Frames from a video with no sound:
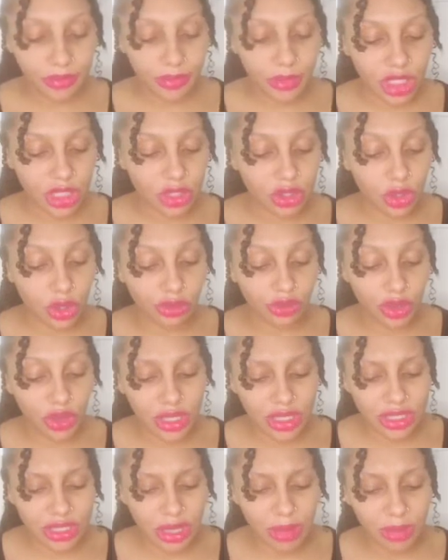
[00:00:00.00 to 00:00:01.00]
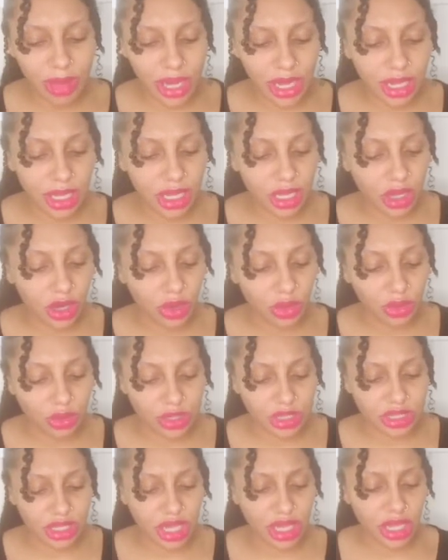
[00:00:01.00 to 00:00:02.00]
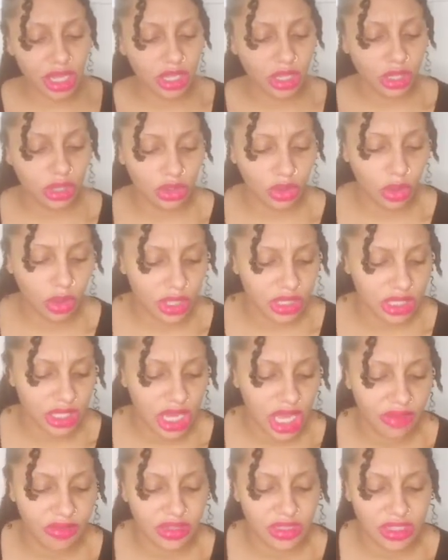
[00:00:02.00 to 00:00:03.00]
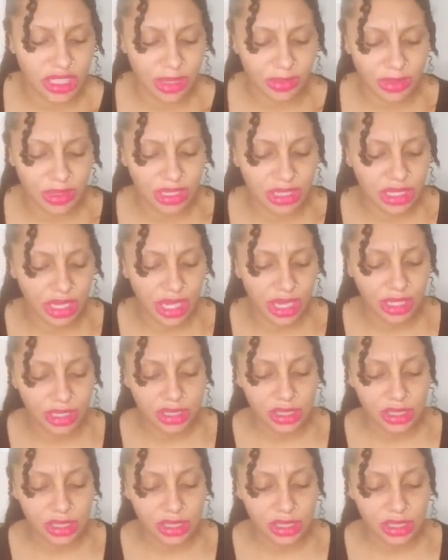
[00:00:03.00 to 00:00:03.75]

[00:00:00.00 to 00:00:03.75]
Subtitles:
So if you're somebody here who's stuck in your thoughts and having sleepless nights,